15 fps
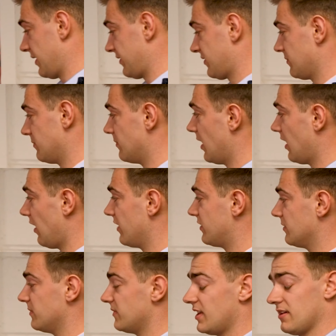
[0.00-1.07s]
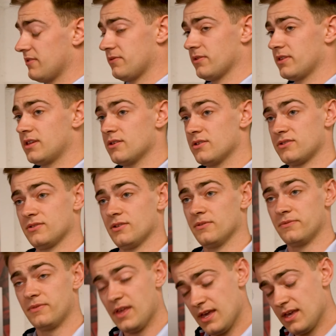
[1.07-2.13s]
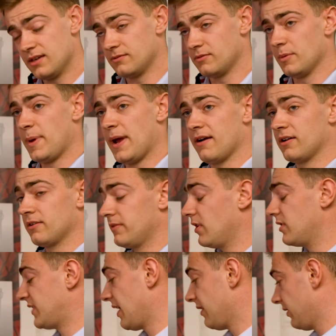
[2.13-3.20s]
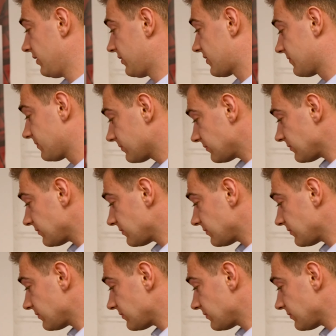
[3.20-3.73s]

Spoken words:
there's some items there for the use of repairing of those areas,